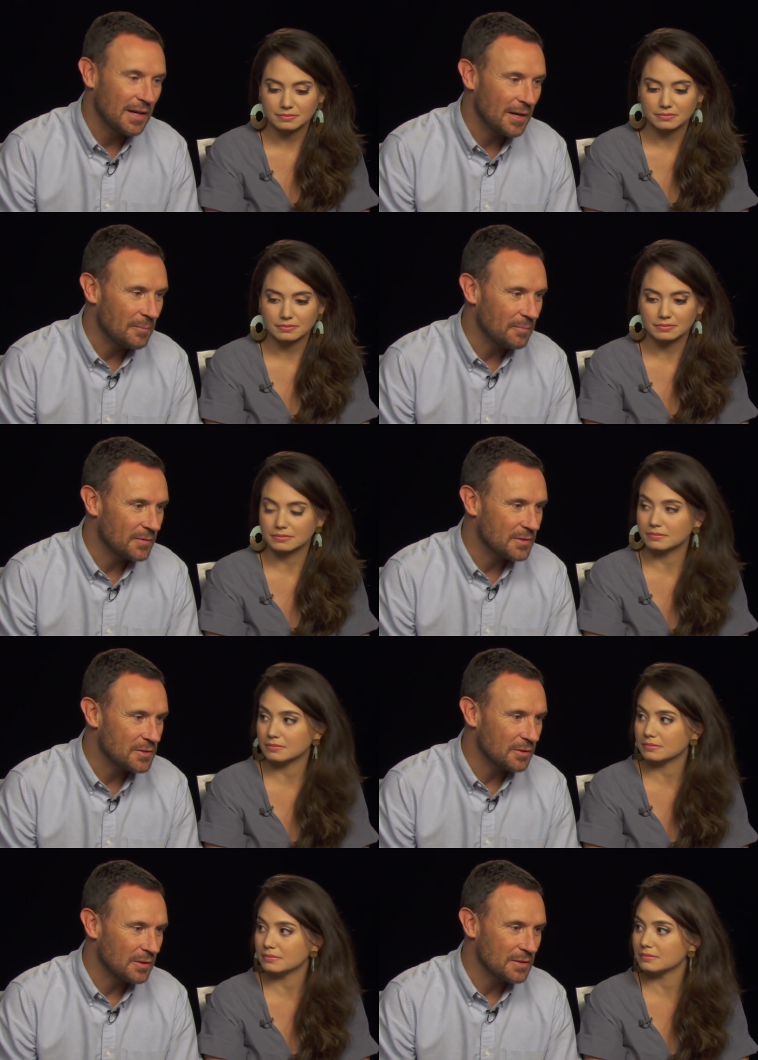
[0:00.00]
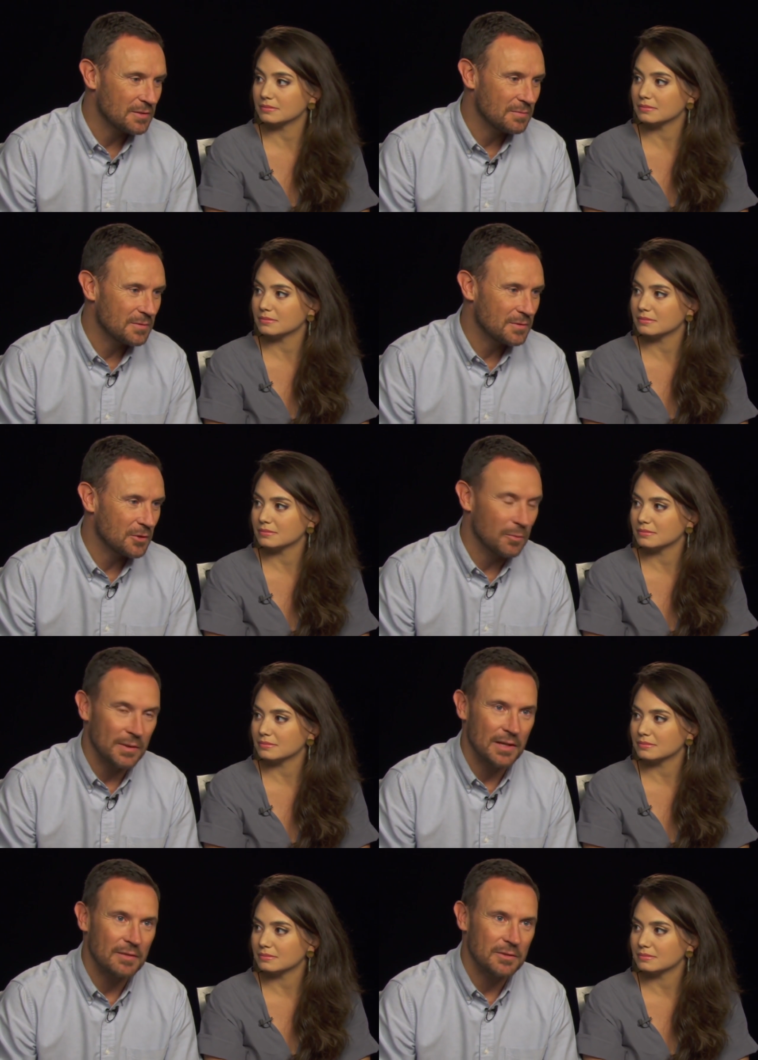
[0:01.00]
Speaker 1: Um, so on so
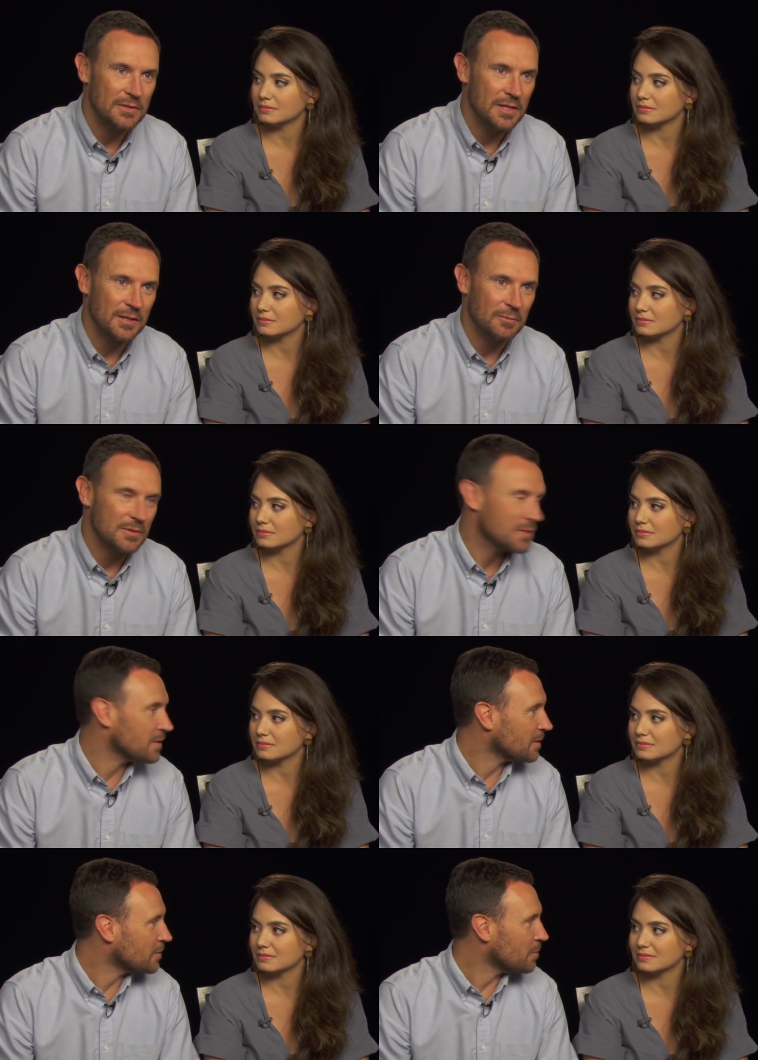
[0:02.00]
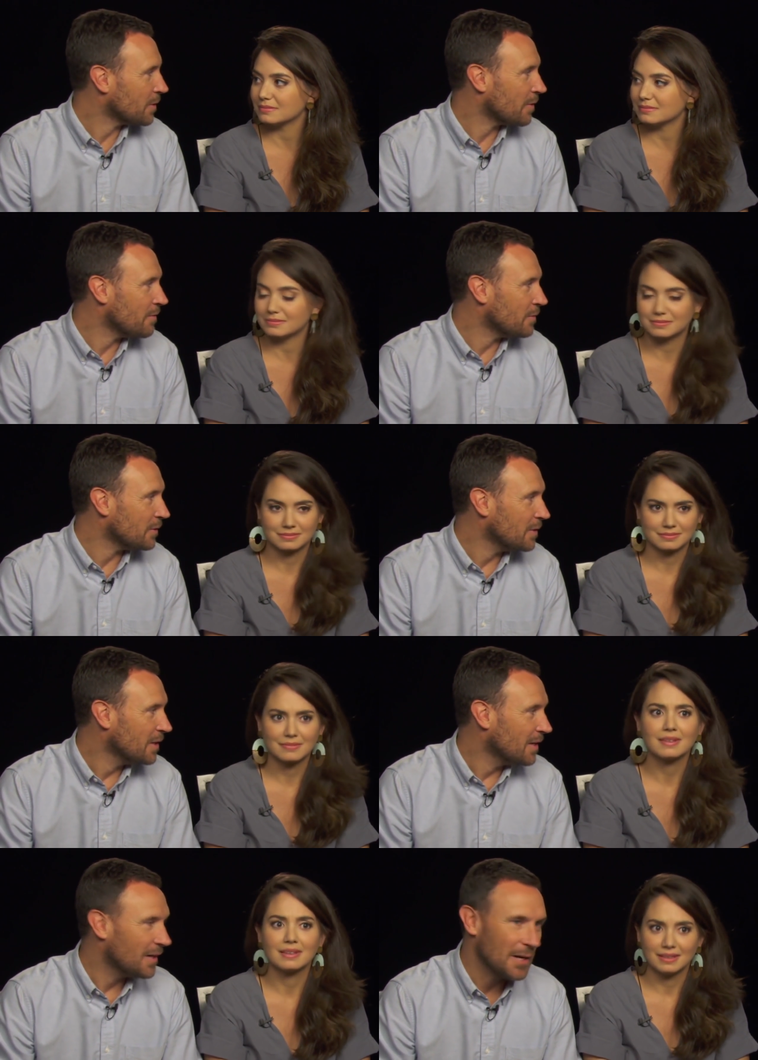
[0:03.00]
many levels, I think we're just like super
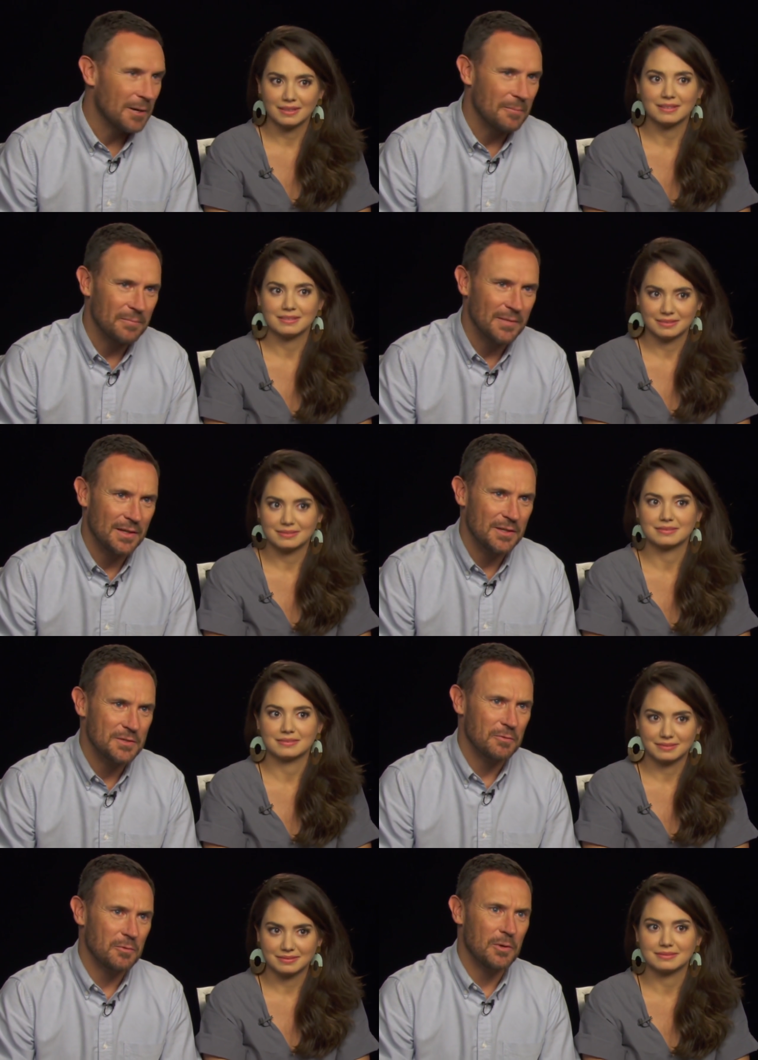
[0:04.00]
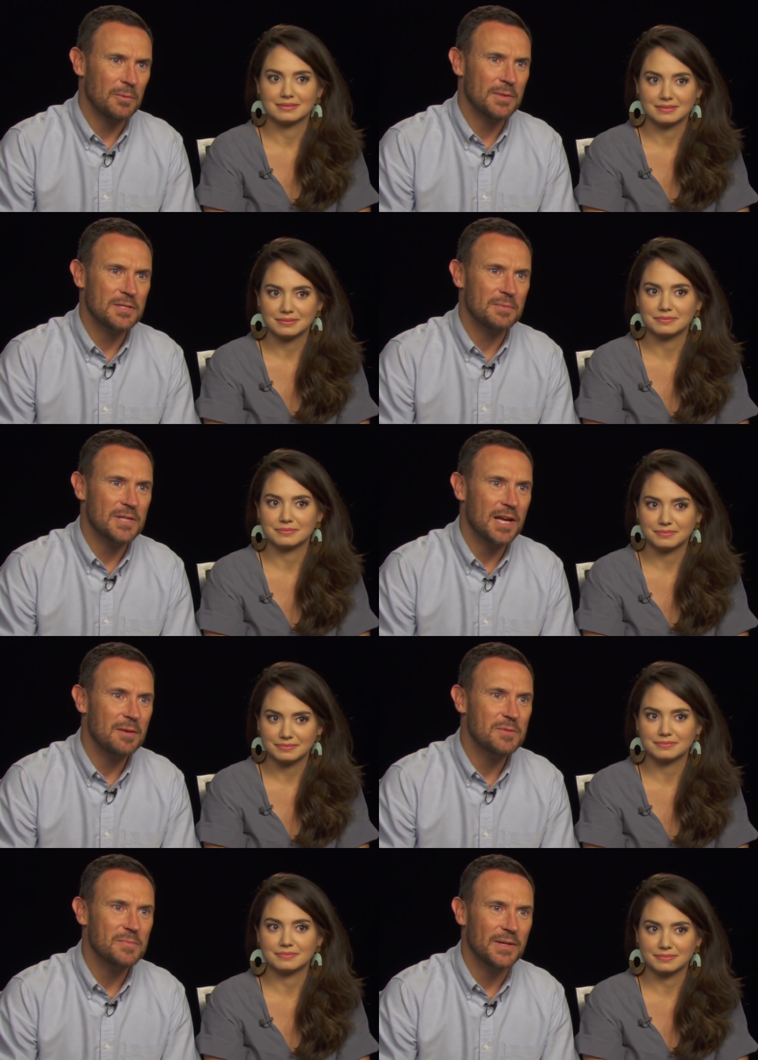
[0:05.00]
grateful. Um, it is overwhelming
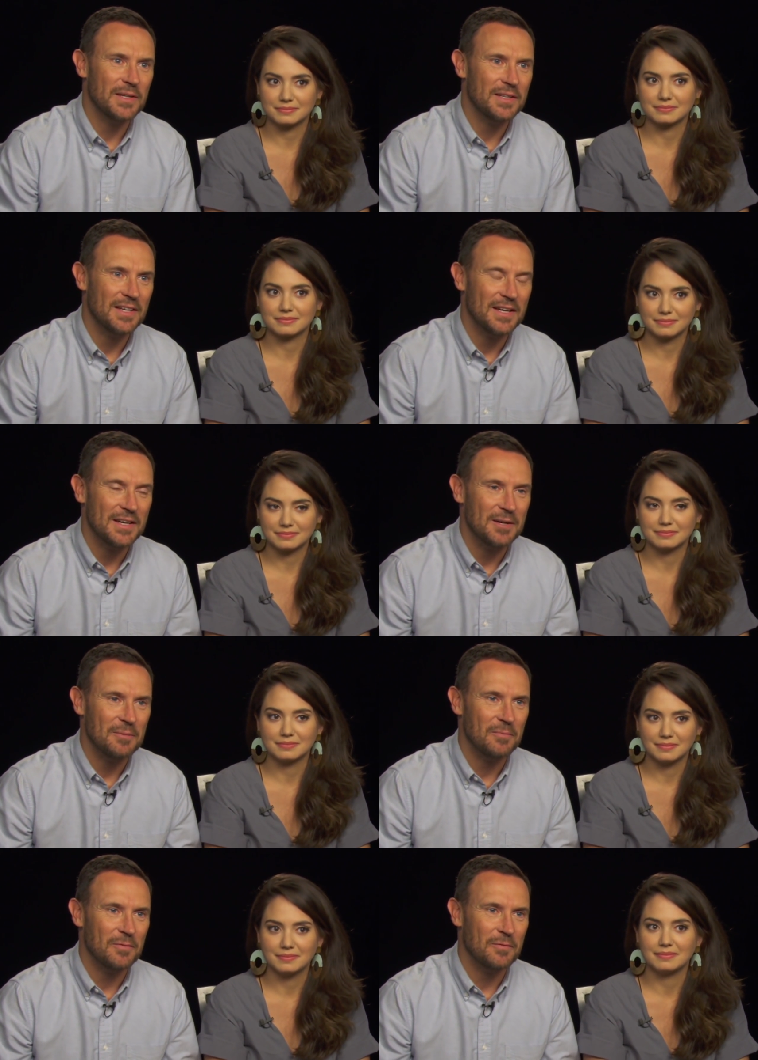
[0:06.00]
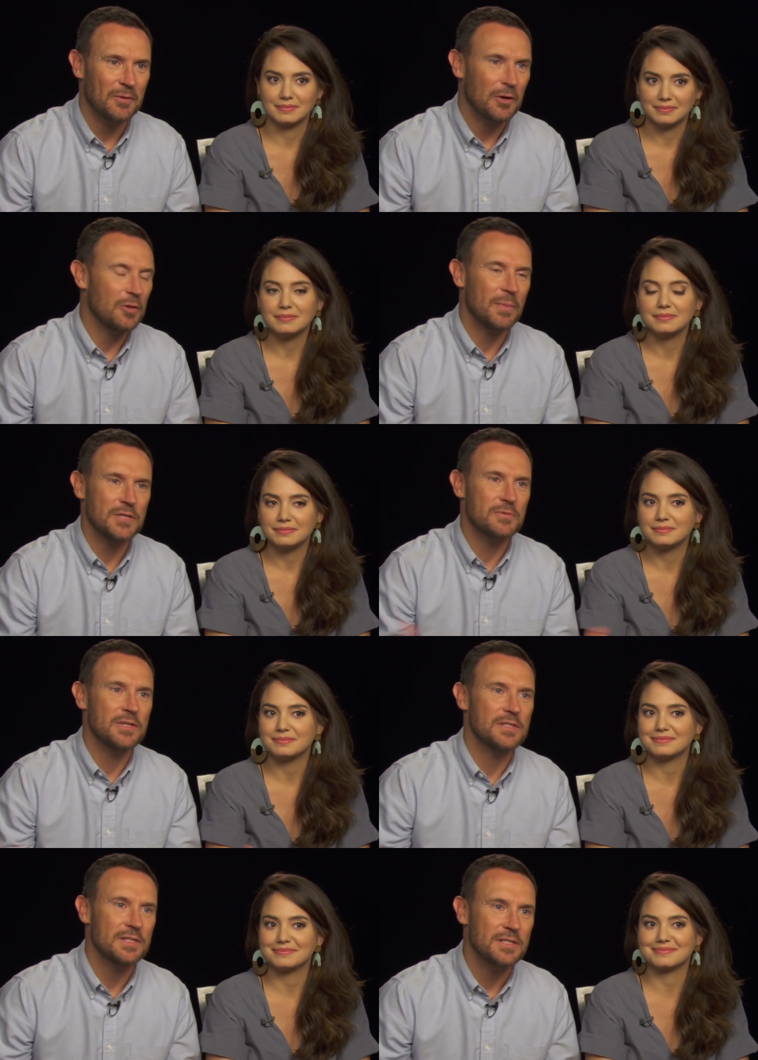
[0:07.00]
sometimes, but um, for all the best
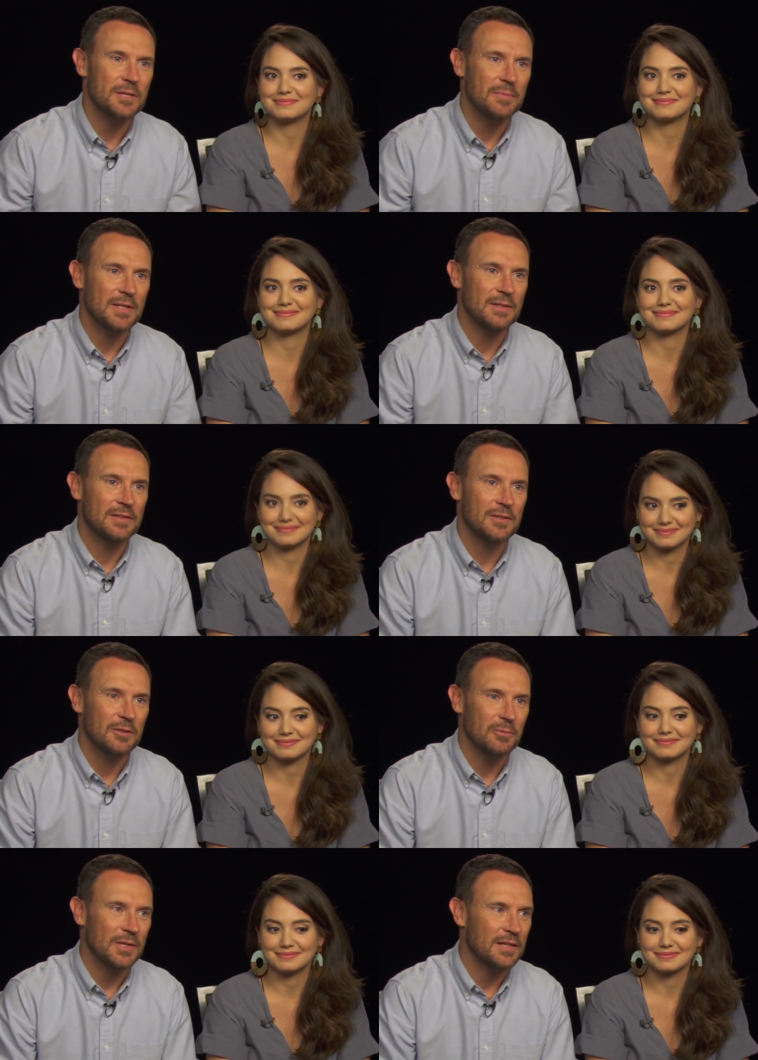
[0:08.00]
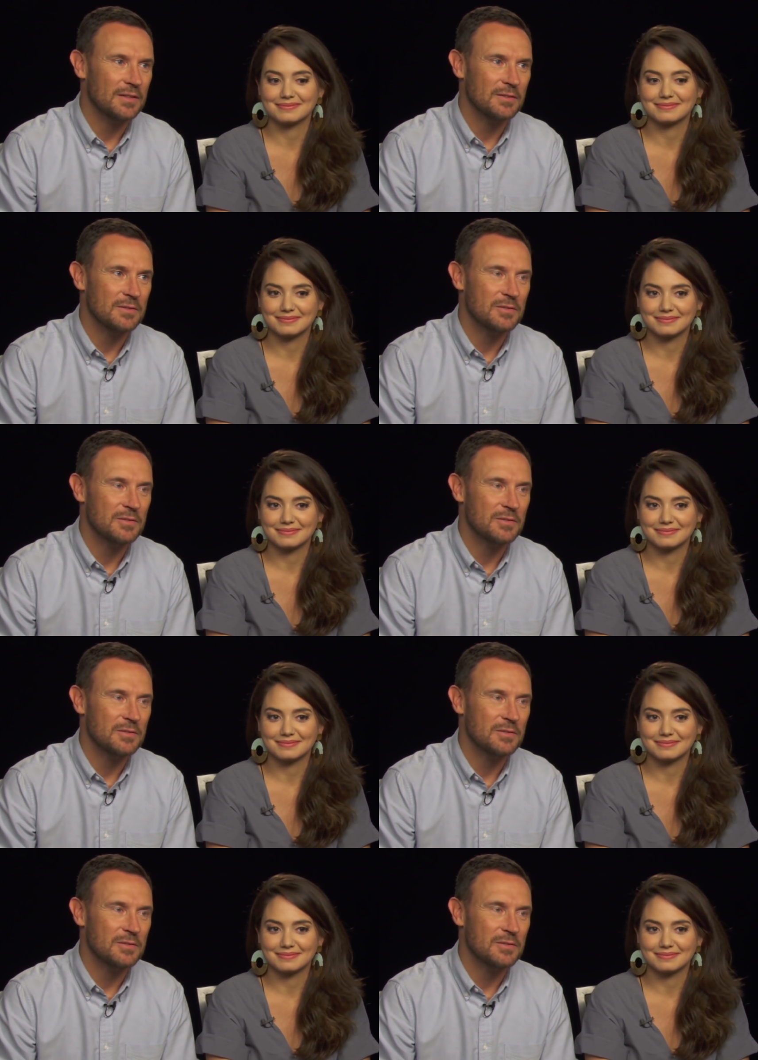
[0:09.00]
reasons. I mean, you know, we get to